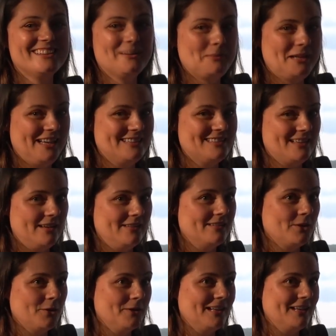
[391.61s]
the place that
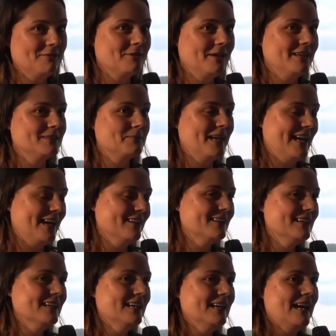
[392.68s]
totally freaked me out.
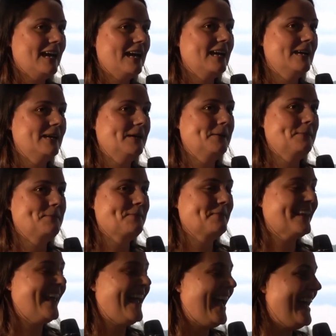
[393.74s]

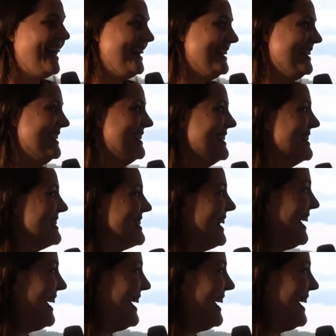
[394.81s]
And